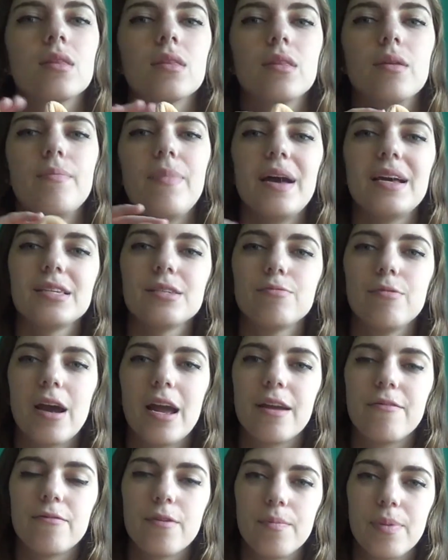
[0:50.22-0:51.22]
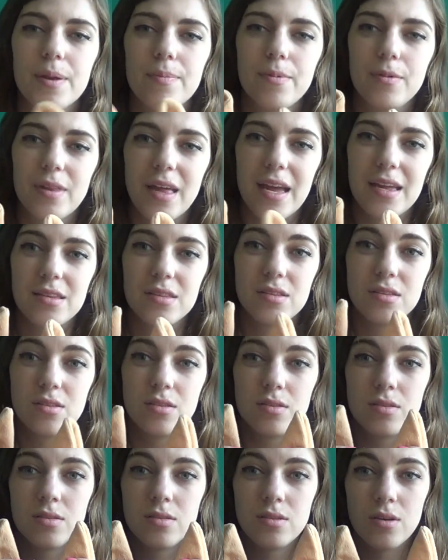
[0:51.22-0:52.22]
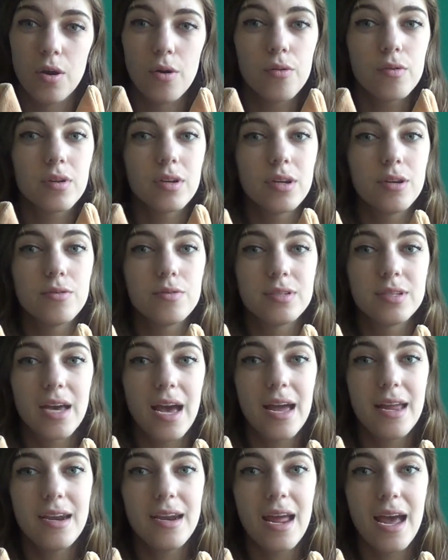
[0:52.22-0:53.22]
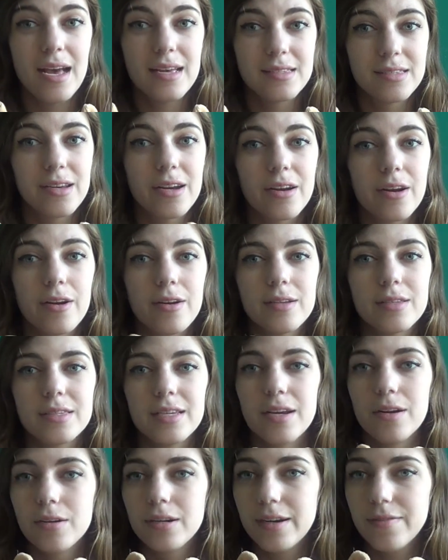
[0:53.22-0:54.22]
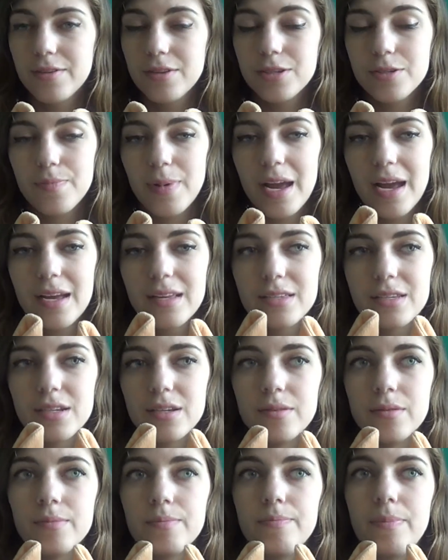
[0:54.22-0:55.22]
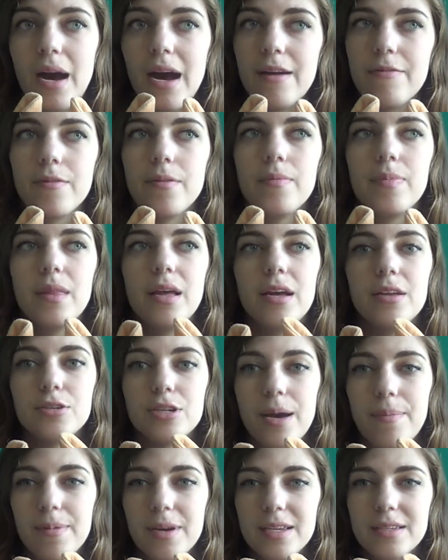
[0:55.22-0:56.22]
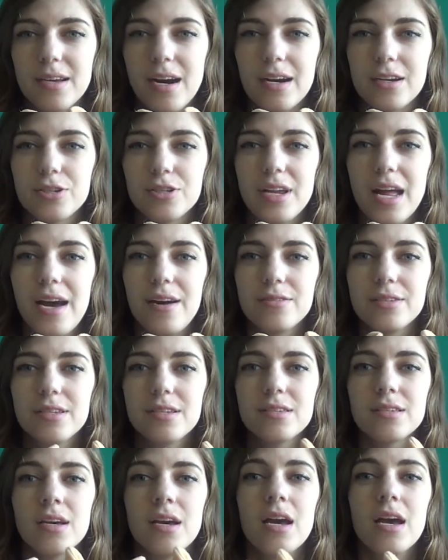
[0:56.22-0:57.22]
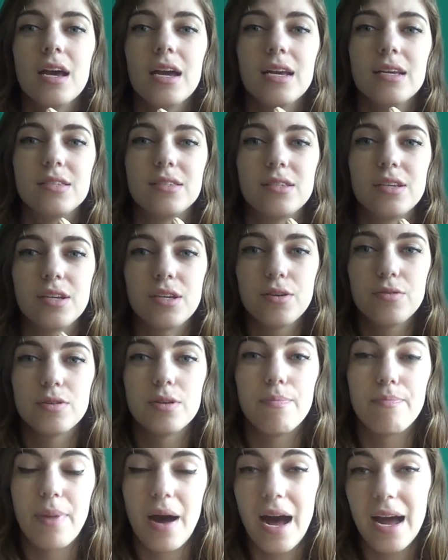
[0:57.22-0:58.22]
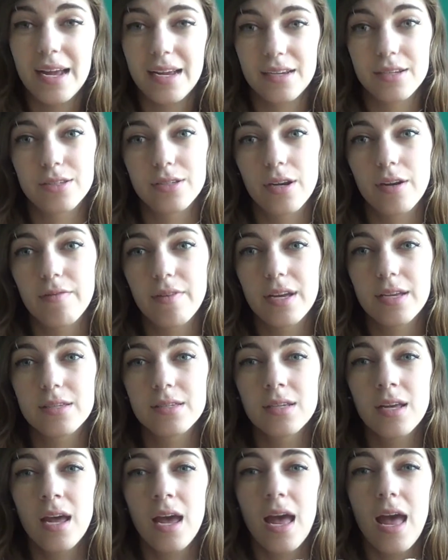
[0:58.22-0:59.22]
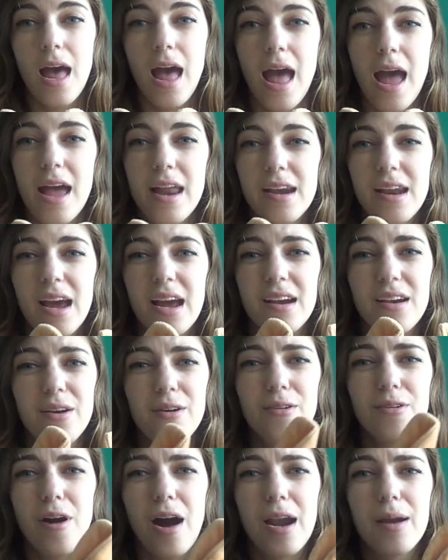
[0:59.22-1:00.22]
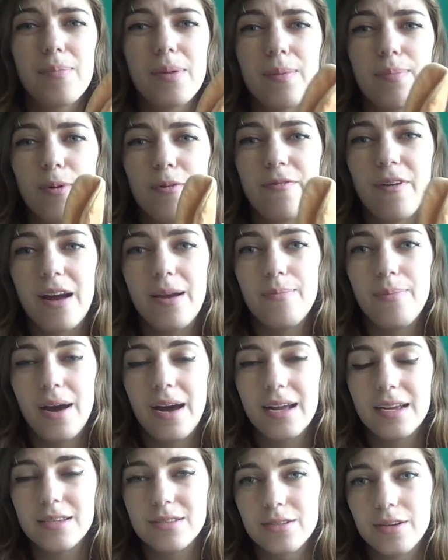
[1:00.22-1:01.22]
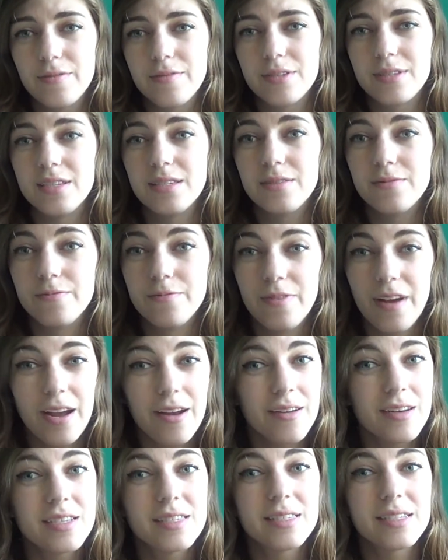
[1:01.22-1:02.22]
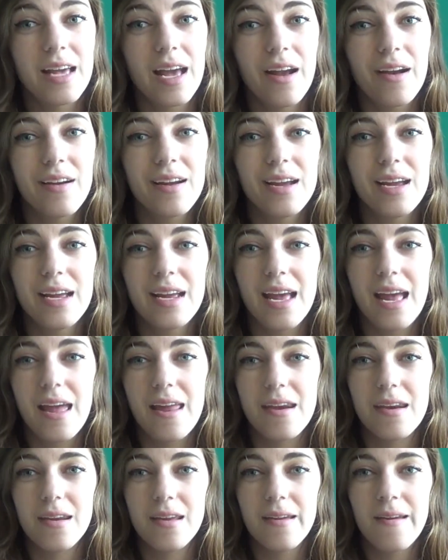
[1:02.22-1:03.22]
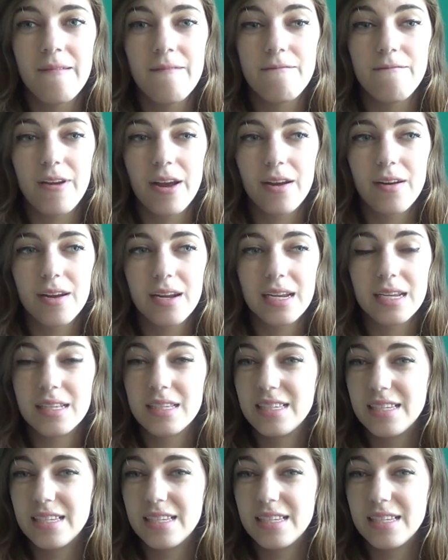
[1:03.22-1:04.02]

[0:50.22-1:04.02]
The best way for people that don't use yen as their currency or live in Japan to buy from the Japanese auction houses is to use a buying service. And I know a lot of people find buying services very scary and very